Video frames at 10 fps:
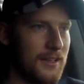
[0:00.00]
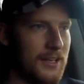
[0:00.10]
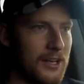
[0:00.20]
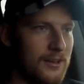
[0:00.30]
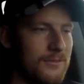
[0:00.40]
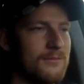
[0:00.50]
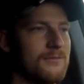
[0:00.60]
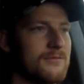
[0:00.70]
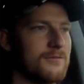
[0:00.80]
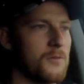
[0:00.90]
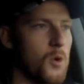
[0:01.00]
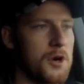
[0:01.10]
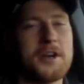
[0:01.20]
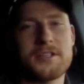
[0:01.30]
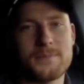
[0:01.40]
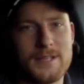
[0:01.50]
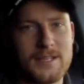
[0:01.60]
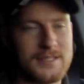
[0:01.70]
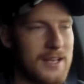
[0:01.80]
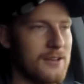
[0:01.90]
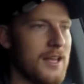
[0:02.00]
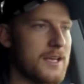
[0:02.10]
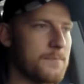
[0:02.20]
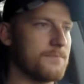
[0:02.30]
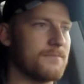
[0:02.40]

you know, worries me, because I don't like,